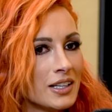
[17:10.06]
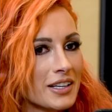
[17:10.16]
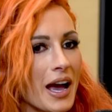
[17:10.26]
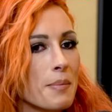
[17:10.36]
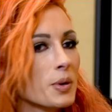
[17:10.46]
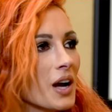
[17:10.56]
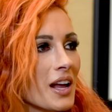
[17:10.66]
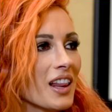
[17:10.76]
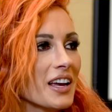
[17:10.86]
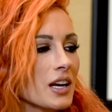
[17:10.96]
Yeah, but
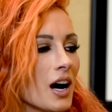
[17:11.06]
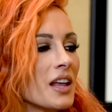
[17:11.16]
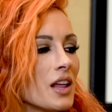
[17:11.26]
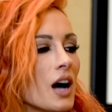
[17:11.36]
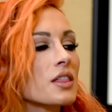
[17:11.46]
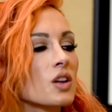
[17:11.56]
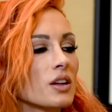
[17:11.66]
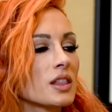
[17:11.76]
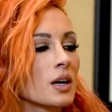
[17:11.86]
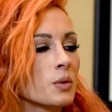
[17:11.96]
I like I I
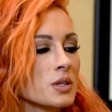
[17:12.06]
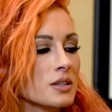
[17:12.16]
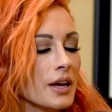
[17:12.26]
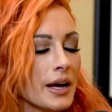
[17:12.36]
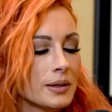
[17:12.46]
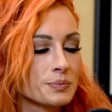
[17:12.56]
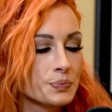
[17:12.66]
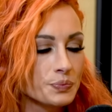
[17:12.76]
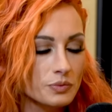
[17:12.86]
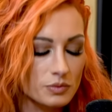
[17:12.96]
thought there was
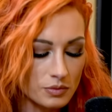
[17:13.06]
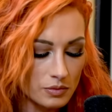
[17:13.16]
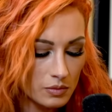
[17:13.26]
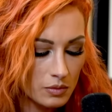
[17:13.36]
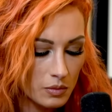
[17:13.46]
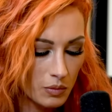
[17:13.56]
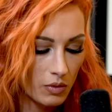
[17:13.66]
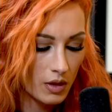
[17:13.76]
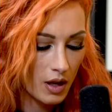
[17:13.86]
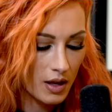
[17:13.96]
um
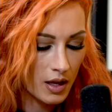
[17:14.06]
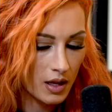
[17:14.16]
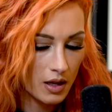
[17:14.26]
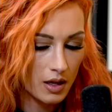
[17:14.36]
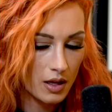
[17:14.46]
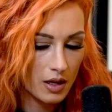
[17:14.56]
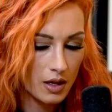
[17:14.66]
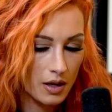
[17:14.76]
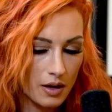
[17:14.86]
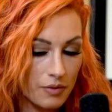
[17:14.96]
uh
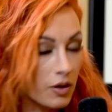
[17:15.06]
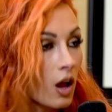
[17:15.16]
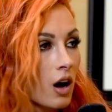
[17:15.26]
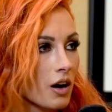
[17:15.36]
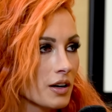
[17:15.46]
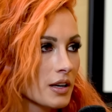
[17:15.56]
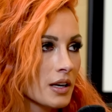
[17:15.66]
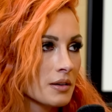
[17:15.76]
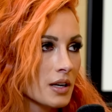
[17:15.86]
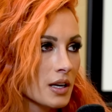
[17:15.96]
flaw
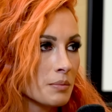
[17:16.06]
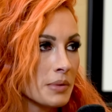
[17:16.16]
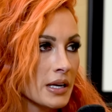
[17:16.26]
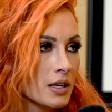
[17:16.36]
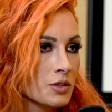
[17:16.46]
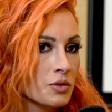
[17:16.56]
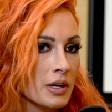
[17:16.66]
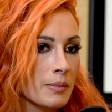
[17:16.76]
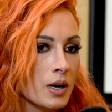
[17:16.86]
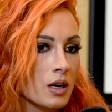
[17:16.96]
in in being a
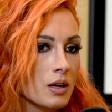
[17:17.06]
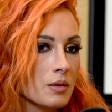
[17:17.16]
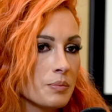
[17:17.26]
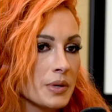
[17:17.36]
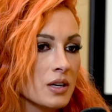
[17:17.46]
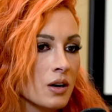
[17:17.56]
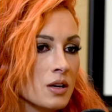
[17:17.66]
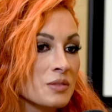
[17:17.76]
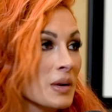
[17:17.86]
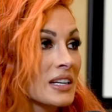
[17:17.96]
dreamer
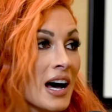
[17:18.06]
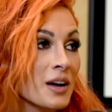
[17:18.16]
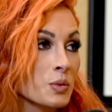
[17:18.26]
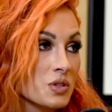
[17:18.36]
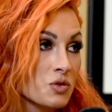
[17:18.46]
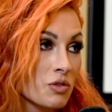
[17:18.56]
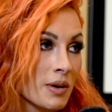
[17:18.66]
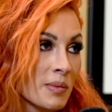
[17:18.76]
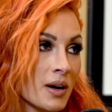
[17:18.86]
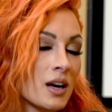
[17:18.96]
because my dad was a
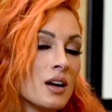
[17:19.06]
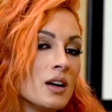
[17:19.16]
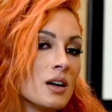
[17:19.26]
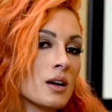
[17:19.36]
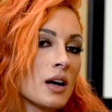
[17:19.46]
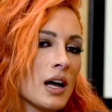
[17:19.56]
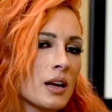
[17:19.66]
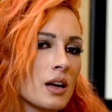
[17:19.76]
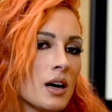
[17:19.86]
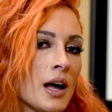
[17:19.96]
dreamer,
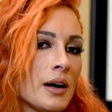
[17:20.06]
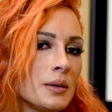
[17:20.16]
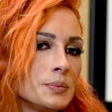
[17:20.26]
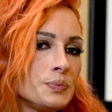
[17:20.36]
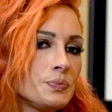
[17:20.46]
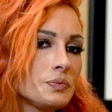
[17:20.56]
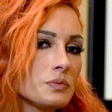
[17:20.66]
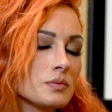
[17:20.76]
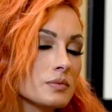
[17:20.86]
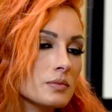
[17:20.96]
and um,
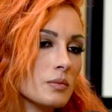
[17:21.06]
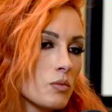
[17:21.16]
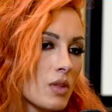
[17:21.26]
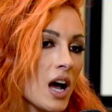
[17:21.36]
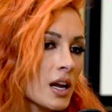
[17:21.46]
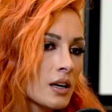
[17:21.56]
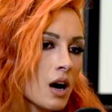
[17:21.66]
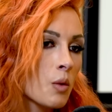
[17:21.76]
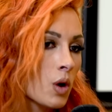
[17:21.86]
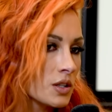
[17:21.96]
and
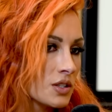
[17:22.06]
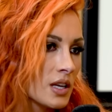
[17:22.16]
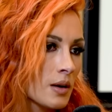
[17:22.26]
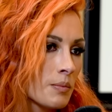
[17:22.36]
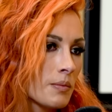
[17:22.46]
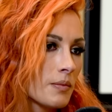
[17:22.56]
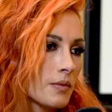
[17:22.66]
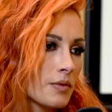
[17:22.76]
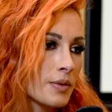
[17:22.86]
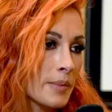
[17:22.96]
I watched him
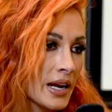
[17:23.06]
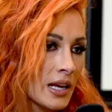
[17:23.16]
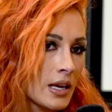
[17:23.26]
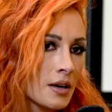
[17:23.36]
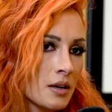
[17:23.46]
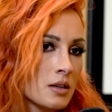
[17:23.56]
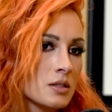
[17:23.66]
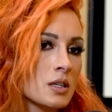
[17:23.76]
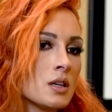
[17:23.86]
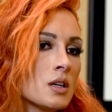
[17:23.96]
for many
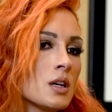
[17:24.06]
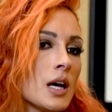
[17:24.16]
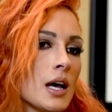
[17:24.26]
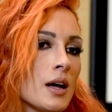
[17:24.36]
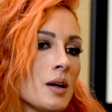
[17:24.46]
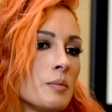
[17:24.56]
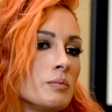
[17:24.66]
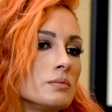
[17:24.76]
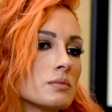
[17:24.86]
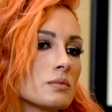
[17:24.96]
years, um,